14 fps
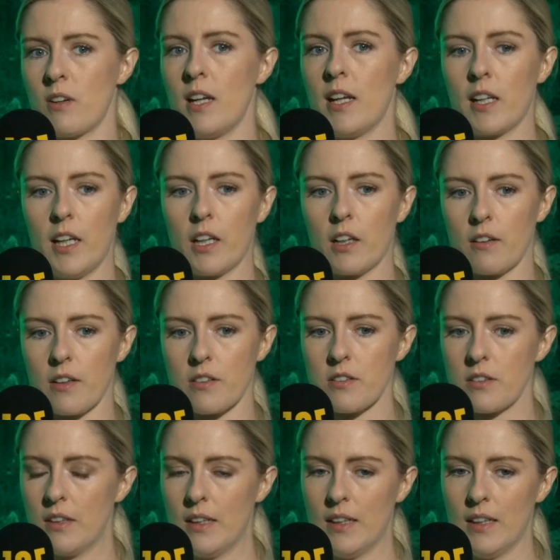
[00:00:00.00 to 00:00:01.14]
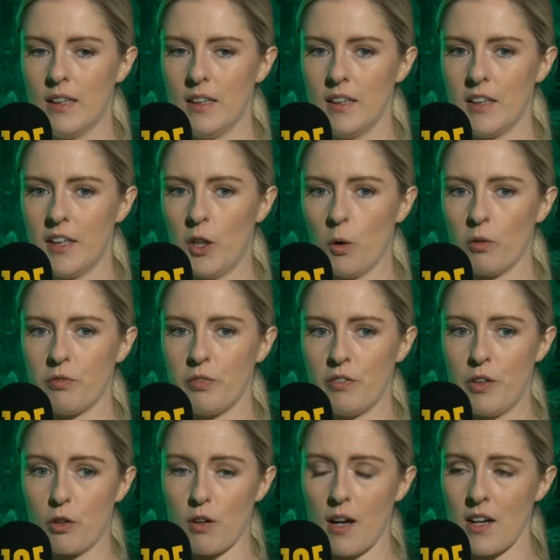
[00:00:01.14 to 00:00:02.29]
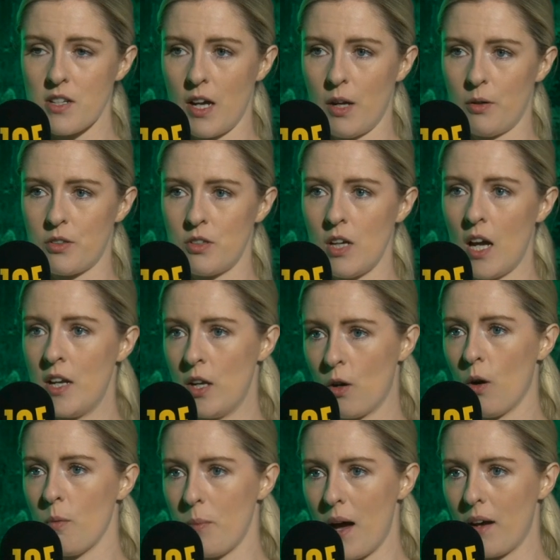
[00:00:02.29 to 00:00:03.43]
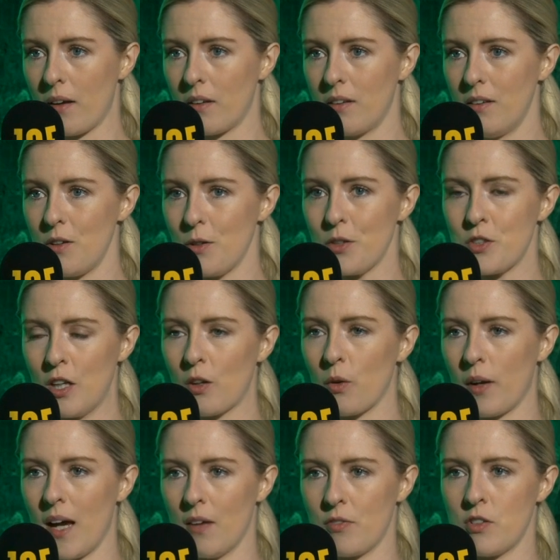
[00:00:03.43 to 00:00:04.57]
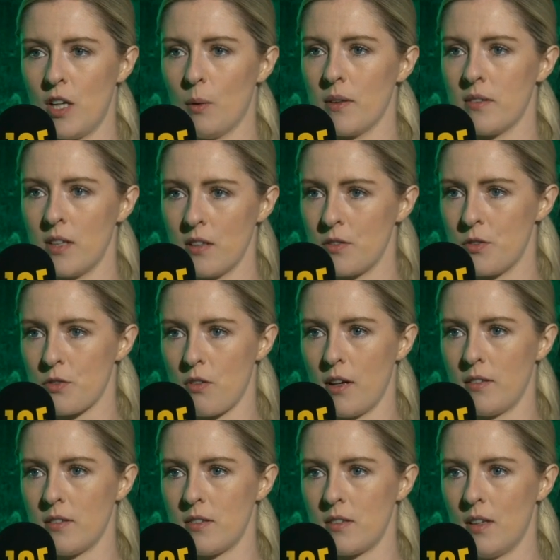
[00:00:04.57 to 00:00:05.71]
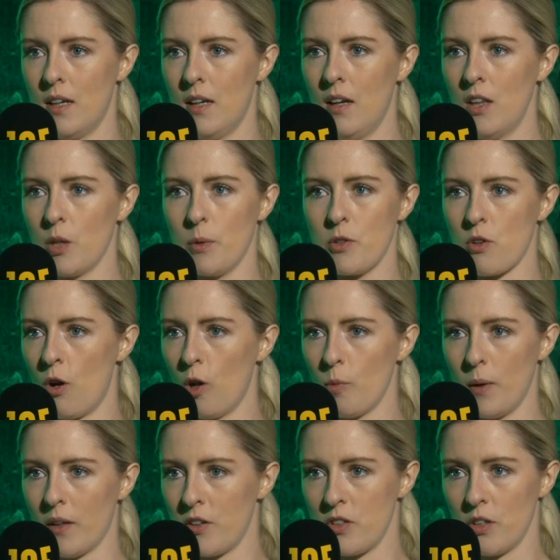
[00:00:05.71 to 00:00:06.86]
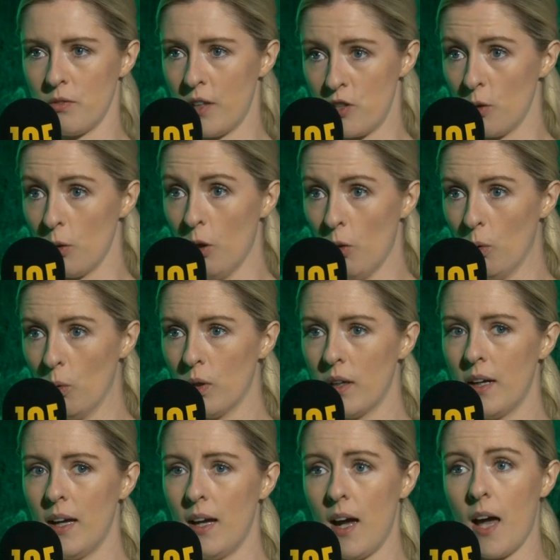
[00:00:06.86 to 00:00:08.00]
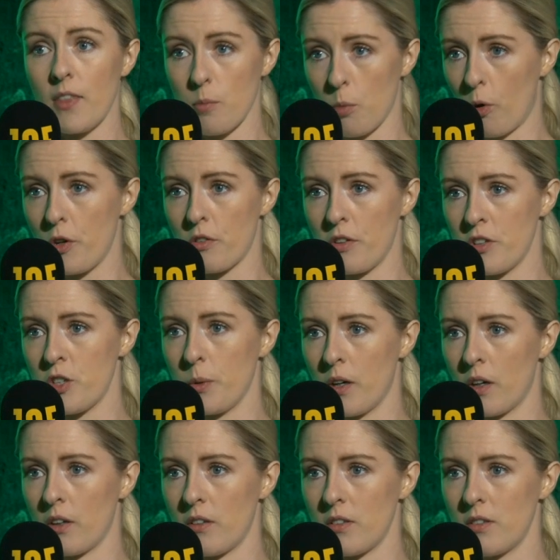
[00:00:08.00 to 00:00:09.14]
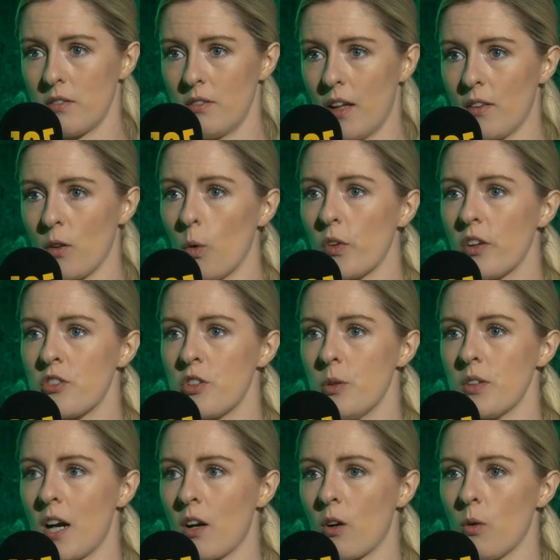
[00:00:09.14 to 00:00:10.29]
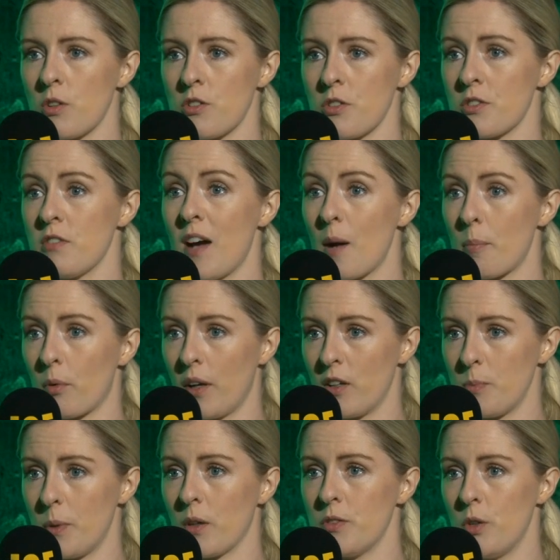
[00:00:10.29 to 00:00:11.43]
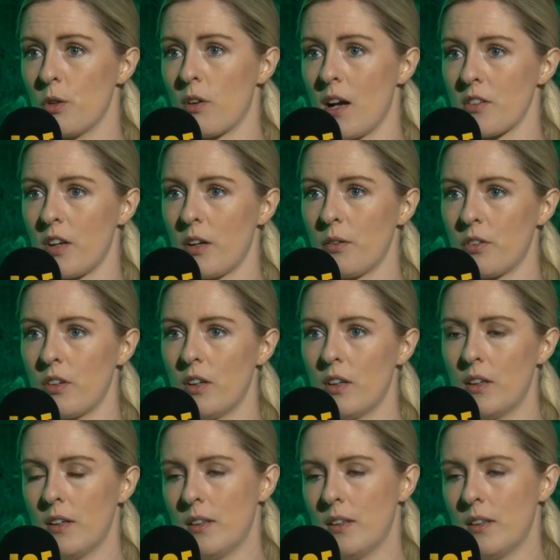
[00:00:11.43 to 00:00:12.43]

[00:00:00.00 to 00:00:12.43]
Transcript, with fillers: been really clear that, you know, if, if you crash out and you come back, you're still going to have to deal with citizens' rights, the withdrawal bill that you, mm. that hmm. you owe, and the border issue in Ireland. Hmm. Like those issues aren't going to just evaporate because you crash out. Yeah.